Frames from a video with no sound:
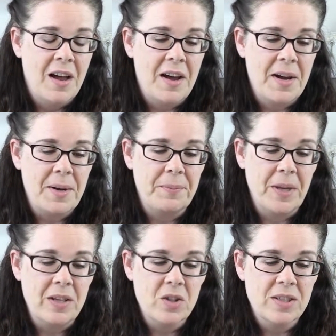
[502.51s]

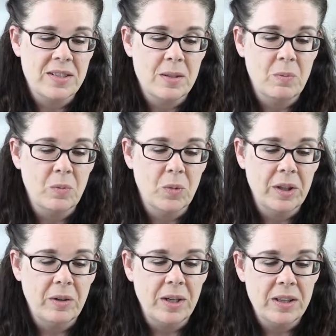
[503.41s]
And just some
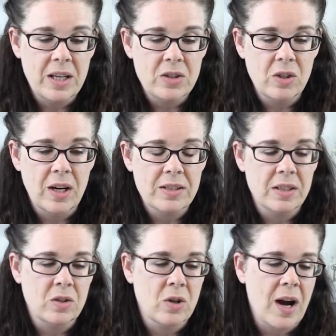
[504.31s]
really great things you guys
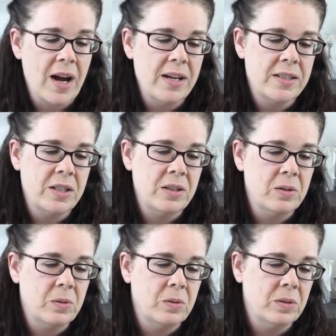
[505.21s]
can try
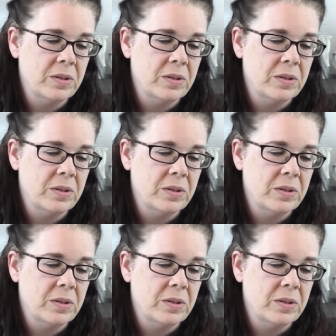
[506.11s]
to